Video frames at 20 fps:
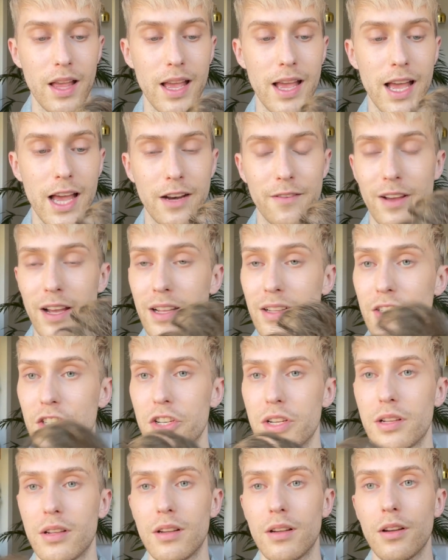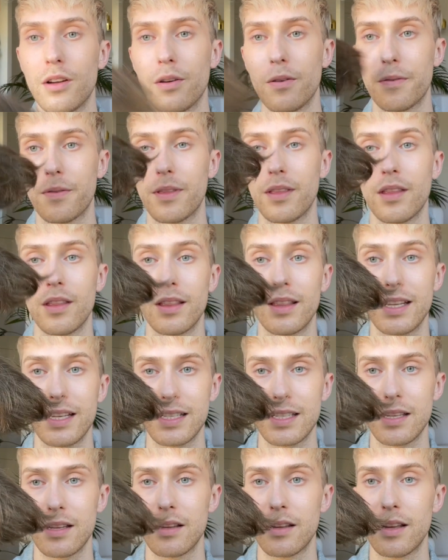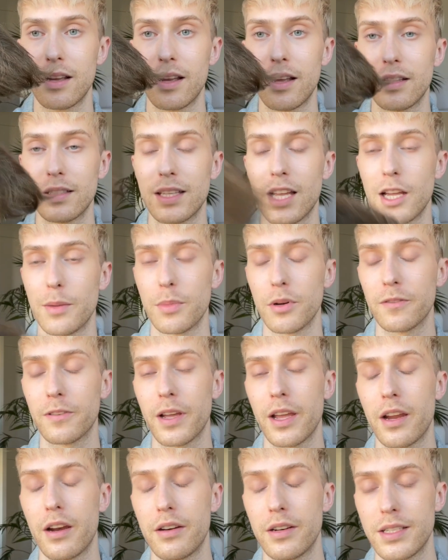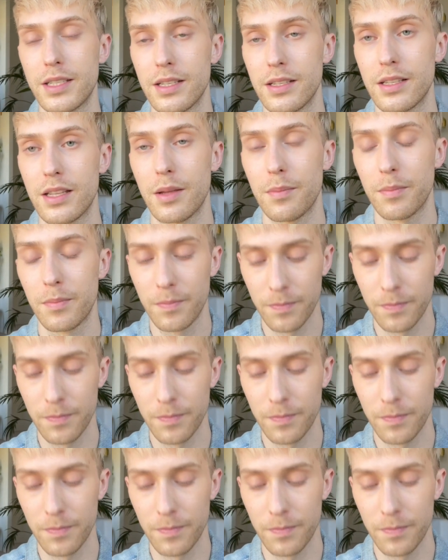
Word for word: advantage of this type of hair system.